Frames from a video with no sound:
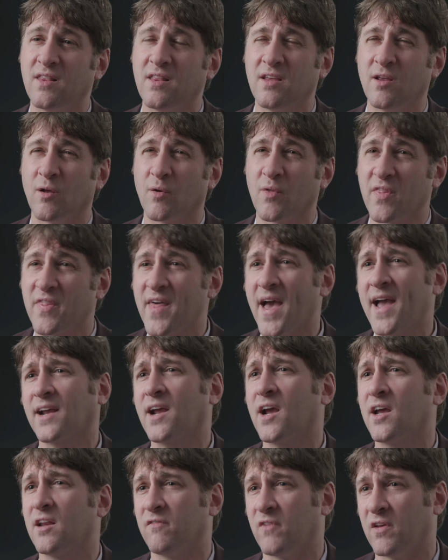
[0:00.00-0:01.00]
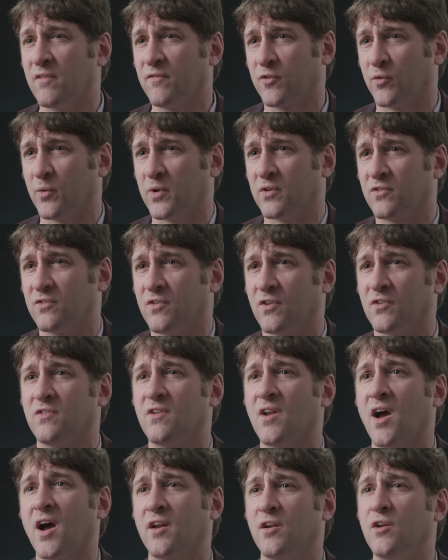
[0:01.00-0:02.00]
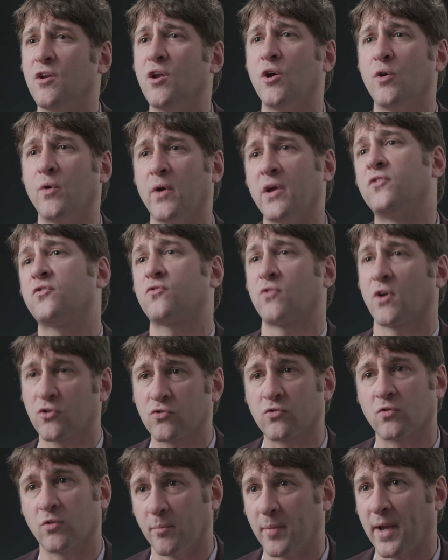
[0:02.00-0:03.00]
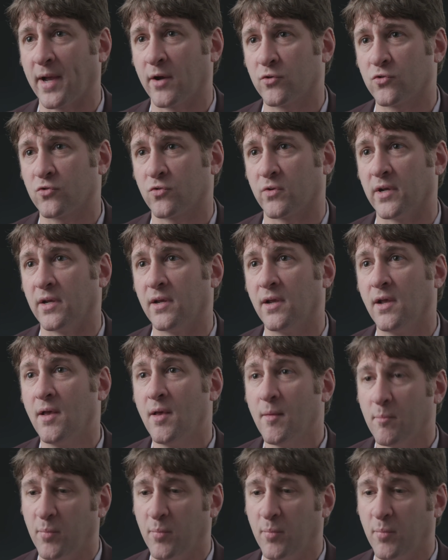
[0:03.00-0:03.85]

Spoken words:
that kind of influence does not know a structural boundary.